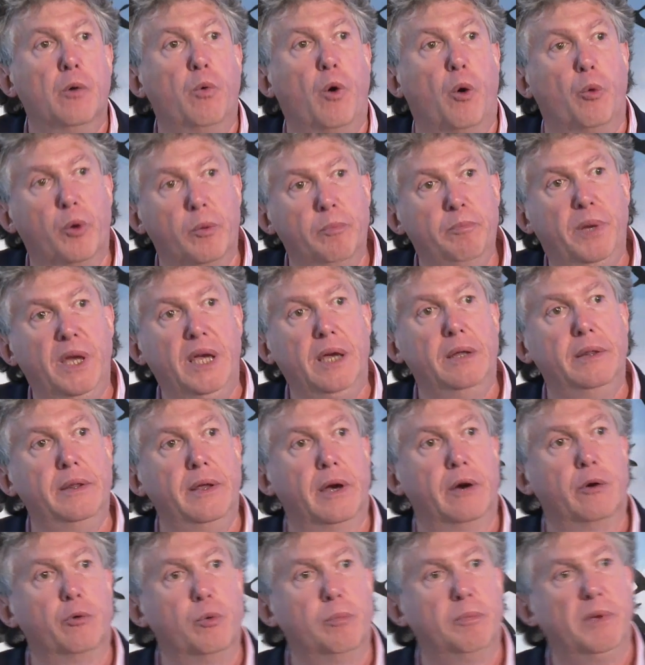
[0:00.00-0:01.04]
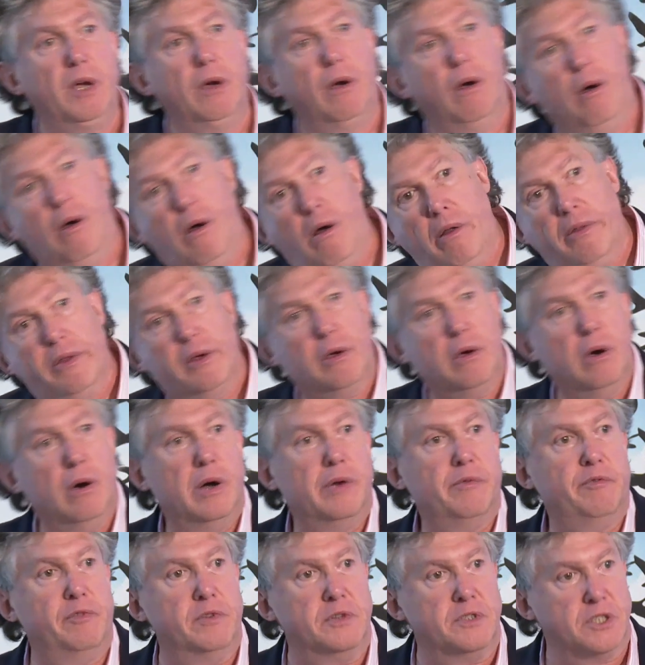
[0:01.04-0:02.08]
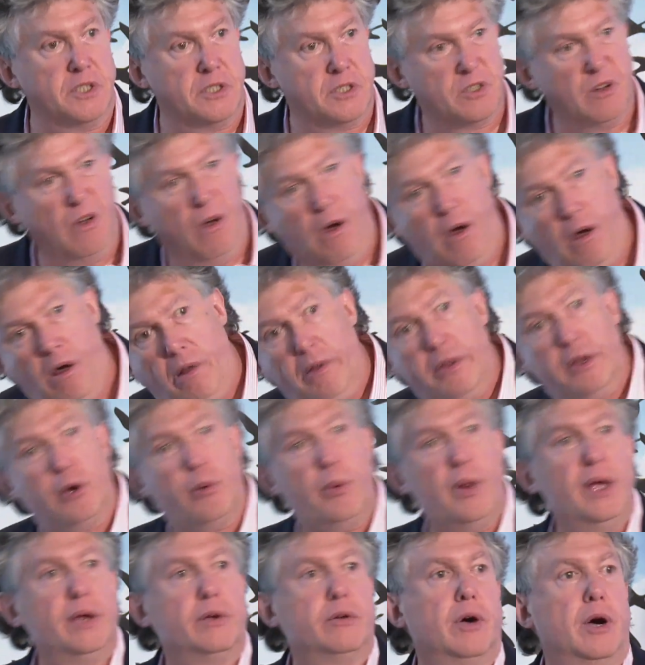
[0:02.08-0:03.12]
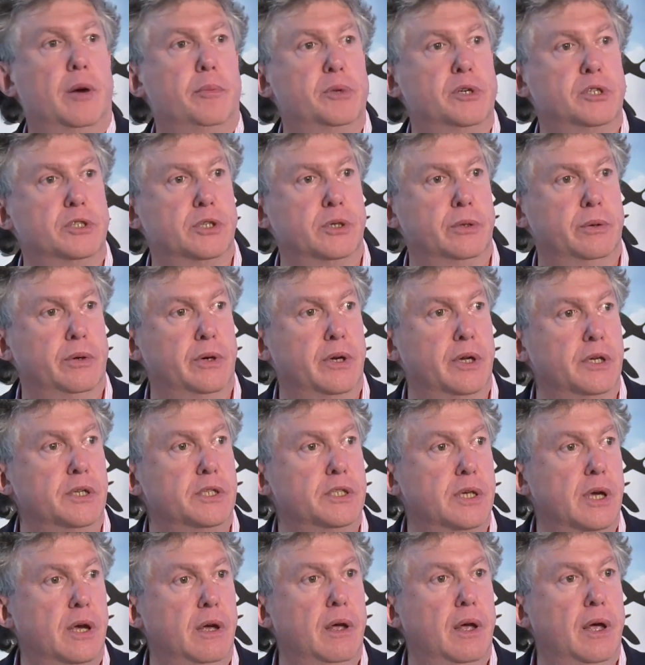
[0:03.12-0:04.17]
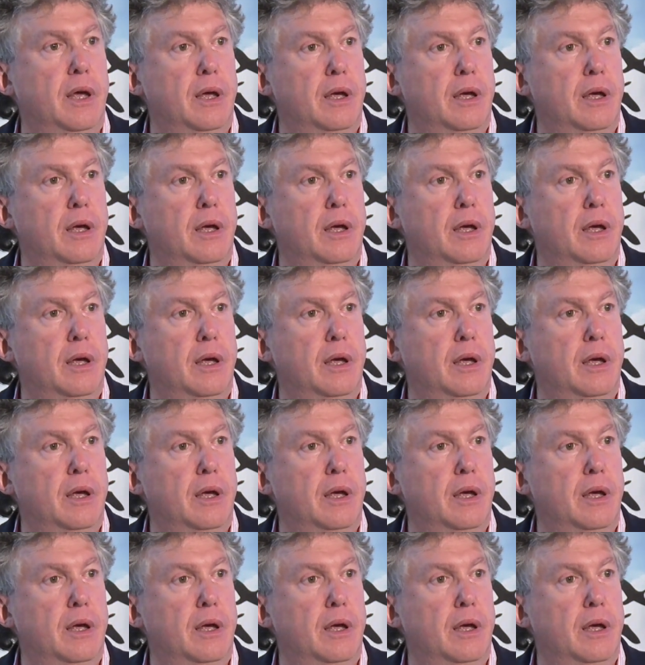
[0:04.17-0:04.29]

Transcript: What would be in there would be all the conferences, all the grant opportunities.